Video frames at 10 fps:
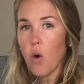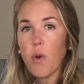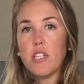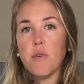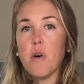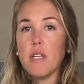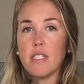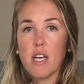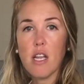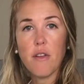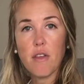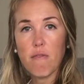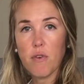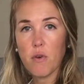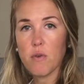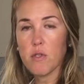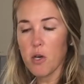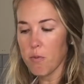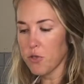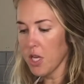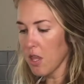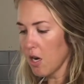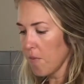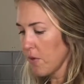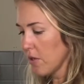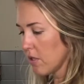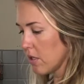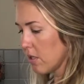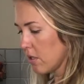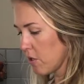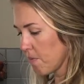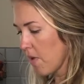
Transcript: We do all these gut healthy foods to help strengthen our immune system,